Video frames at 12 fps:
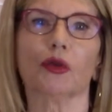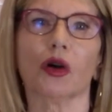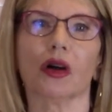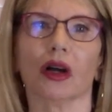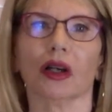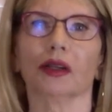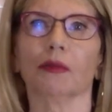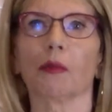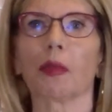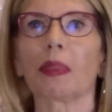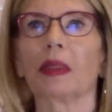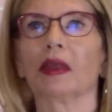are.
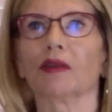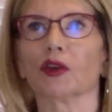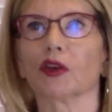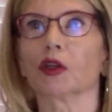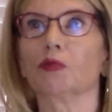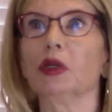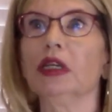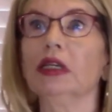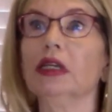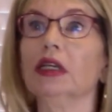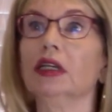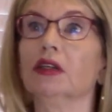If you're in a
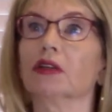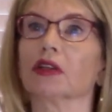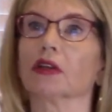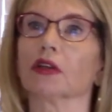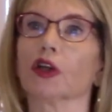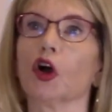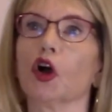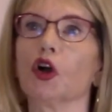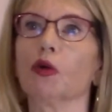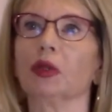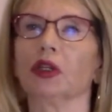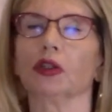meeting or you're at
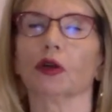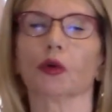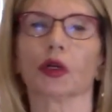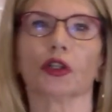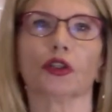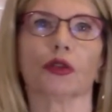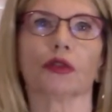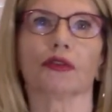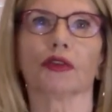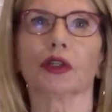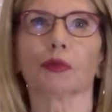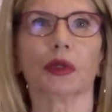home and you don't want to do it in
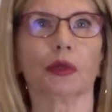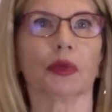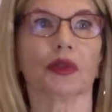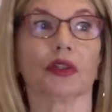front of people,